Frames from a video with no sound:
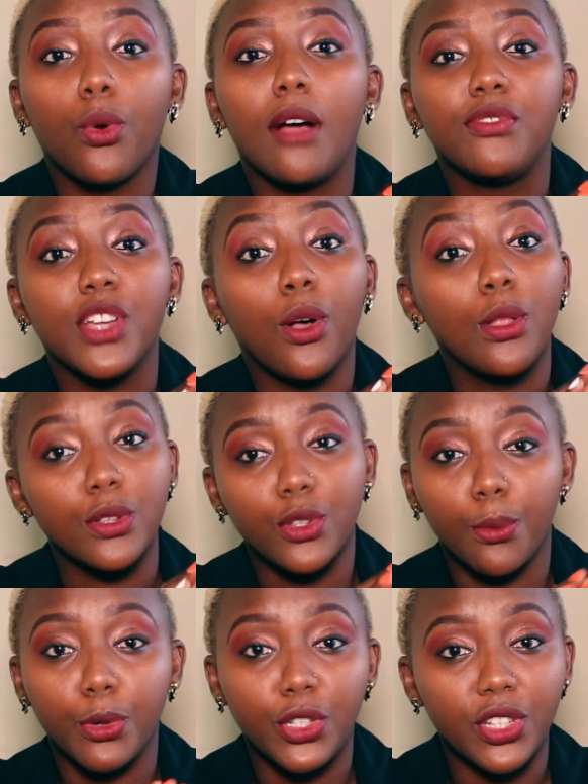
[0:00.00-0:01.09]
go after all those
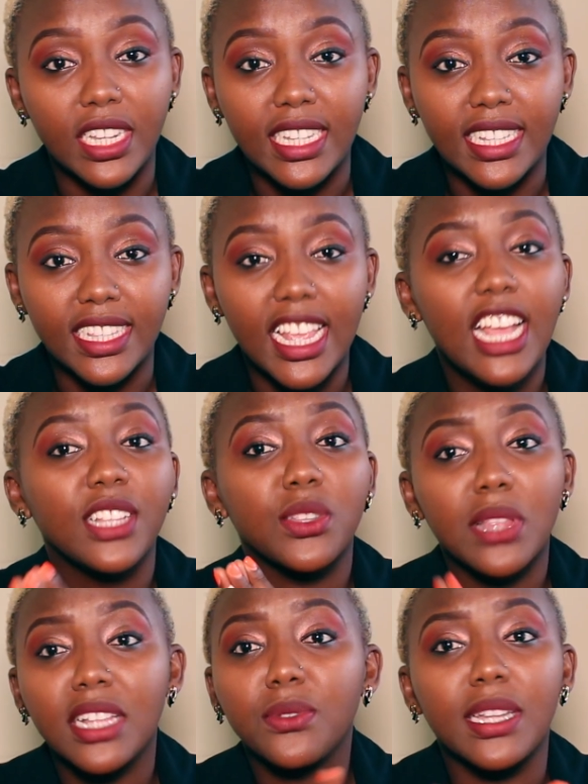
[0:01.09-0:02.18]
opportunities so
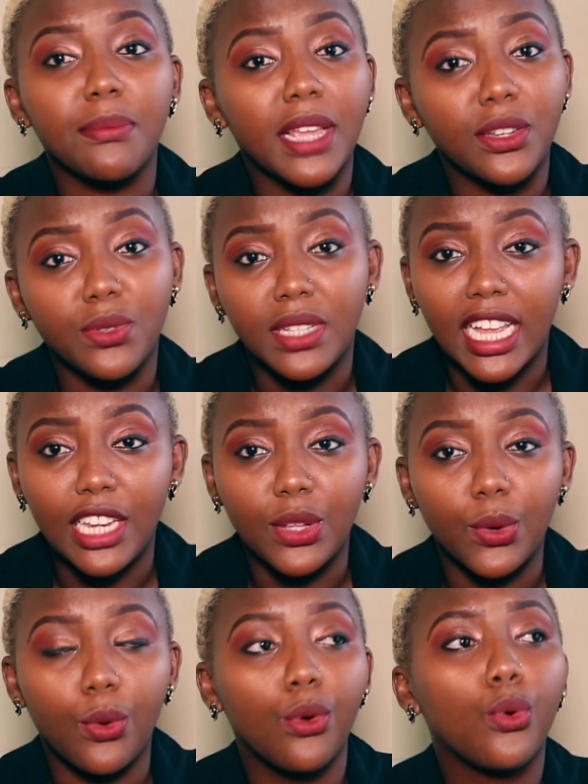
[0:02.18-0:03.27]
that's what I'm here to tell
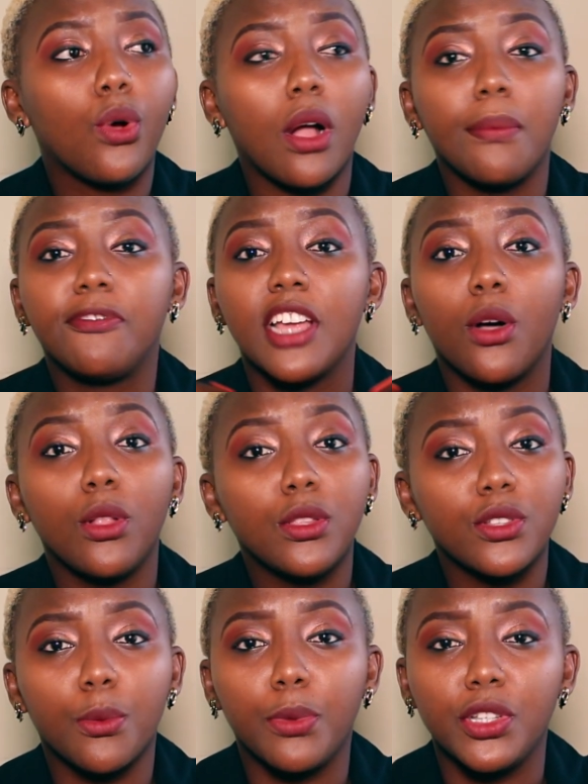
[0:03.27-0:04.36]
you go after all
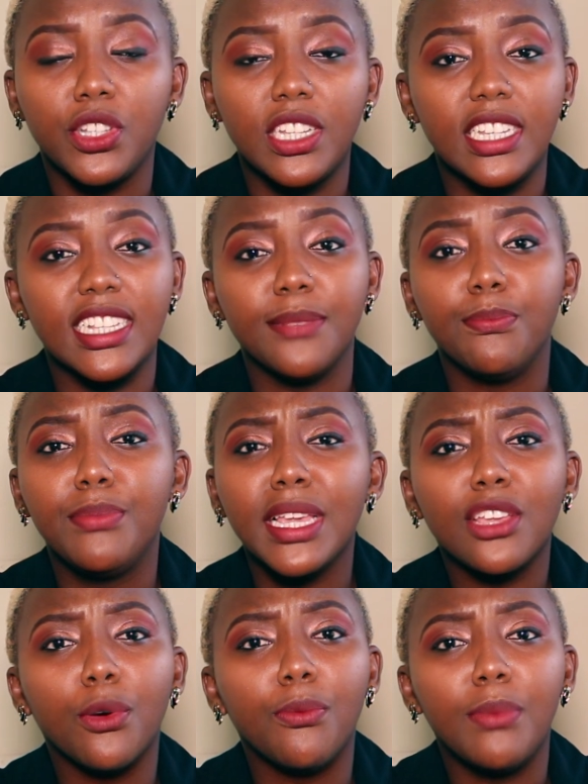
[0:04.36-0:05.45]
those opportunities be
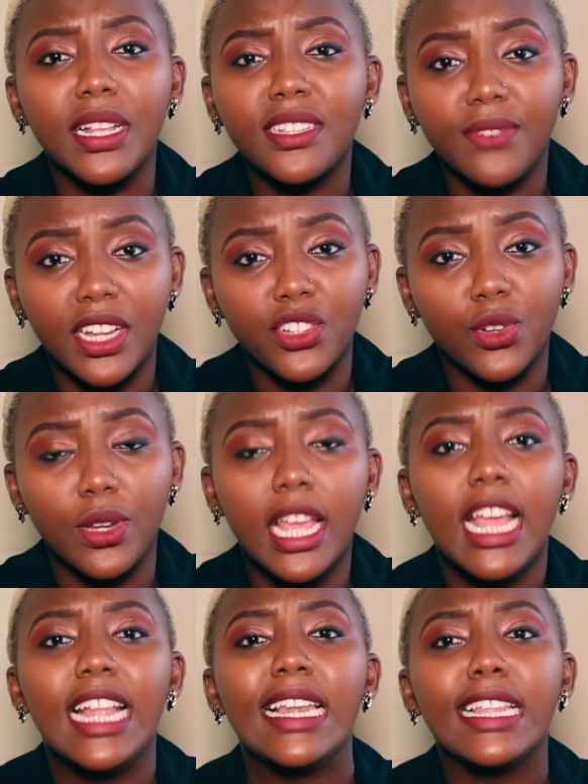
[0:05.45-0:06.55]
your best version
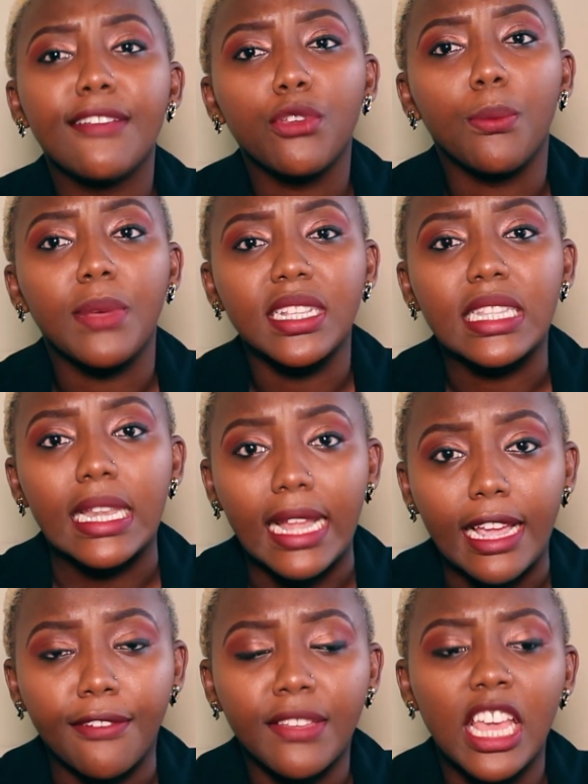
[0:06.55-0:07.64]
live your best
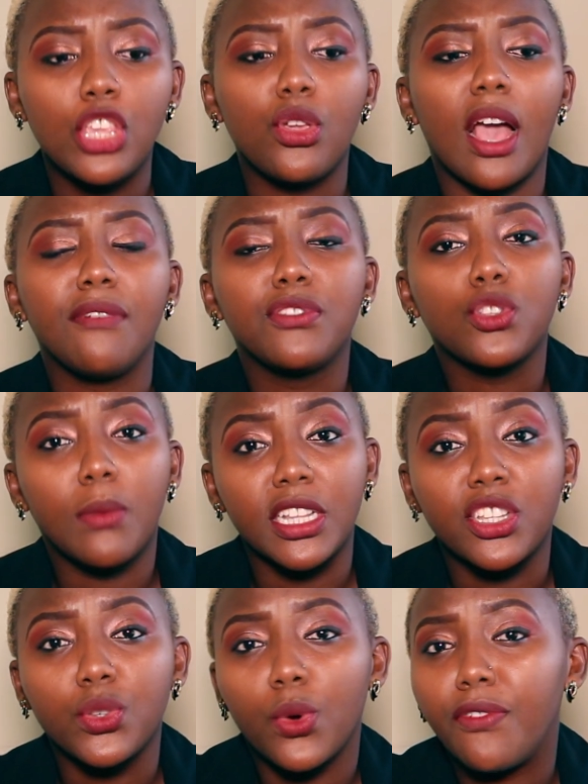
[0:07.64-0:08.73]
life you have so
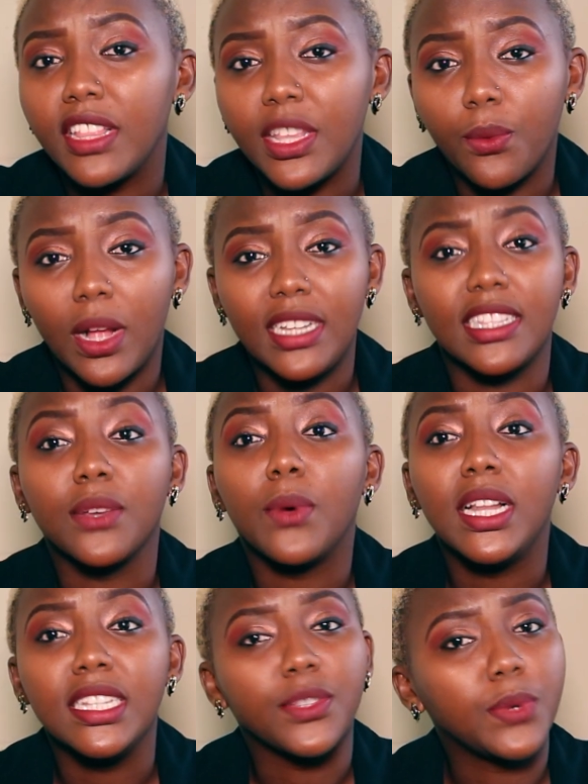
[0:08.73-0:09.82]
much to offer the world and the
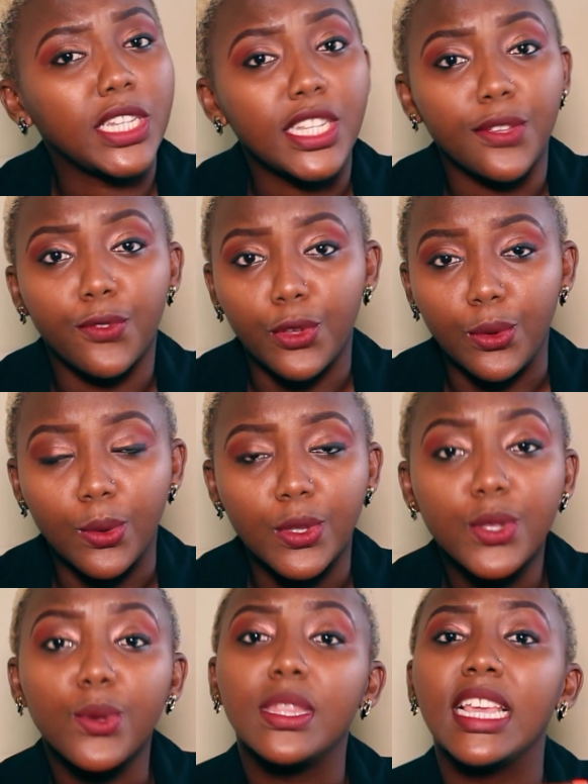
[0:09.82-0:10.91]
world is waiting for you
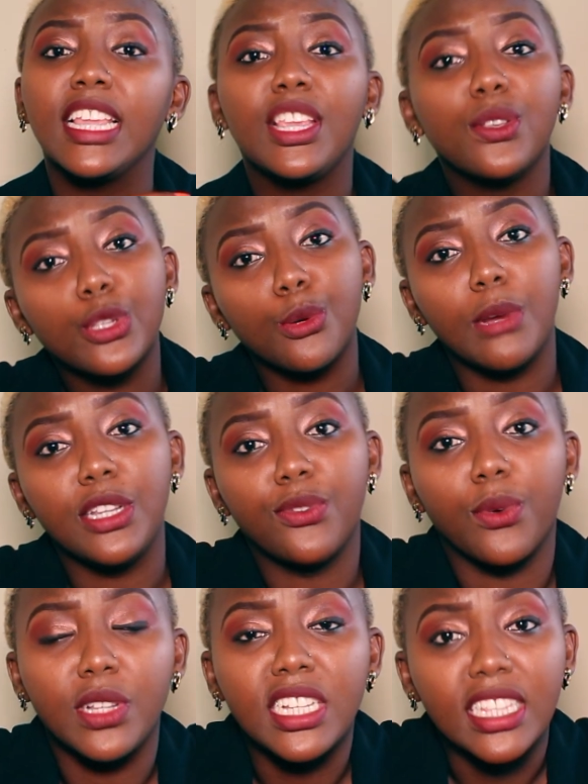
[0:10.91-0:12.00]
so thank you so much
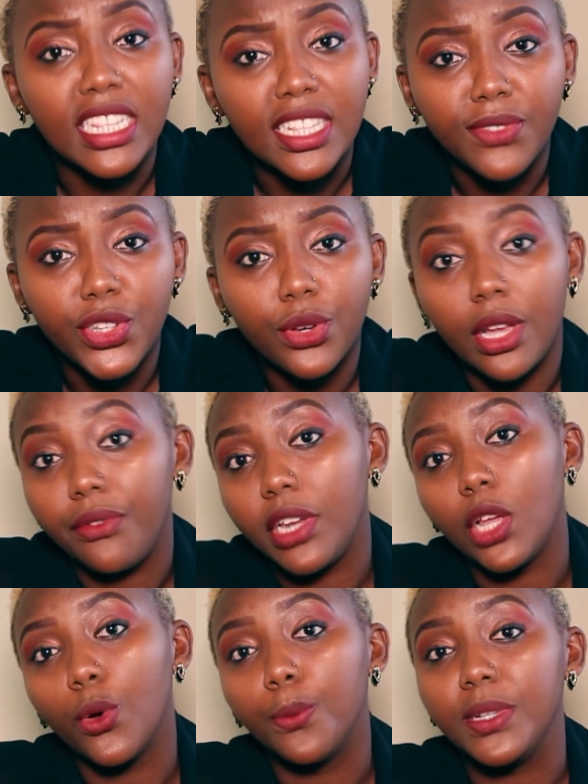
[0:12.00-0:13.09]
for watching this video I
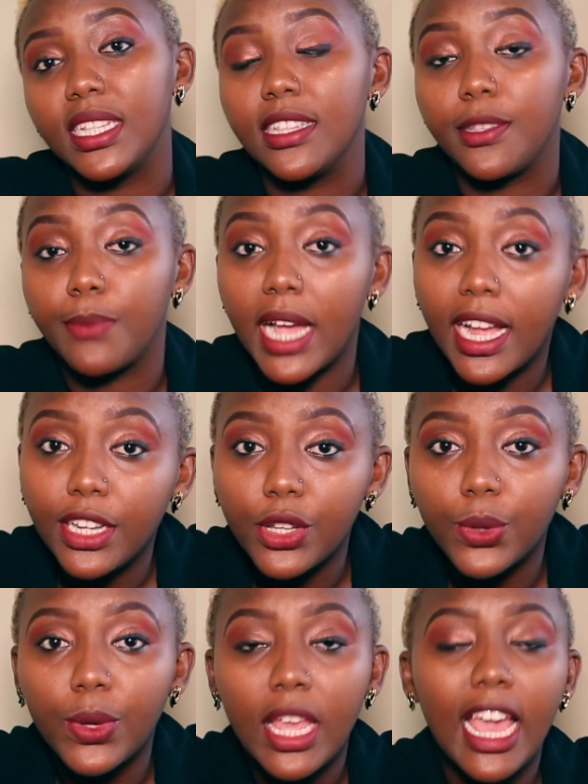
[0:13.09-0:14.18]
really hope it's inspired
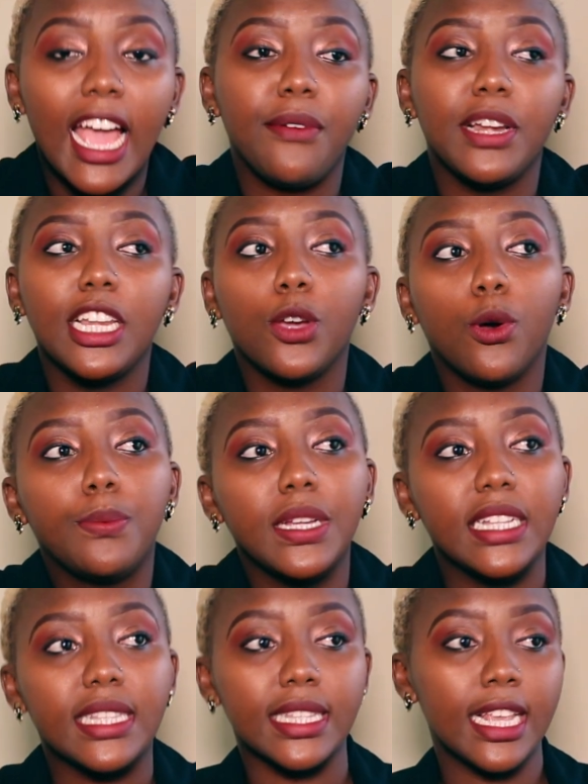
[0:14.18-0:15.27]
you I really hope
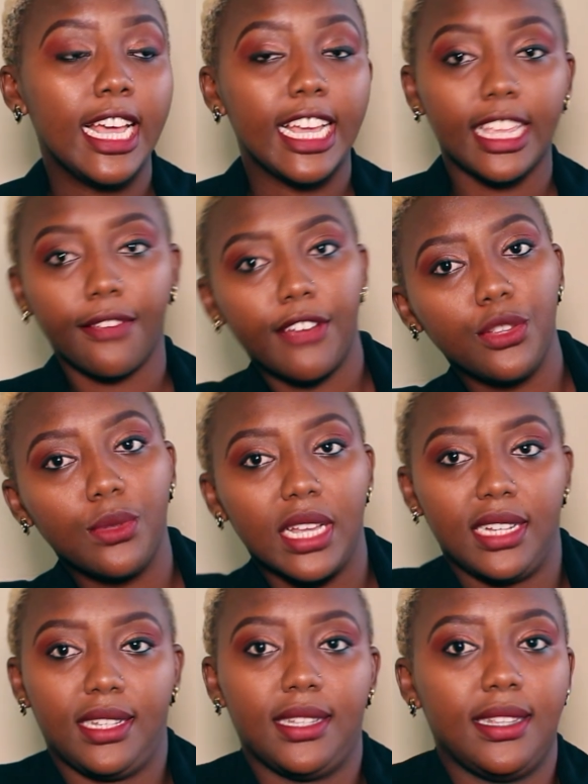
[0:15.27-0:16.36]
it's given you
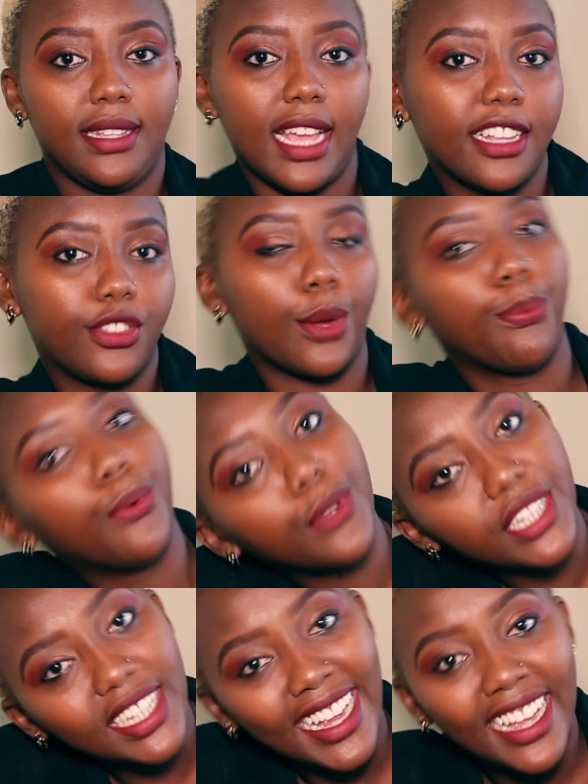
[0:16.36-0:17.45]
that extra push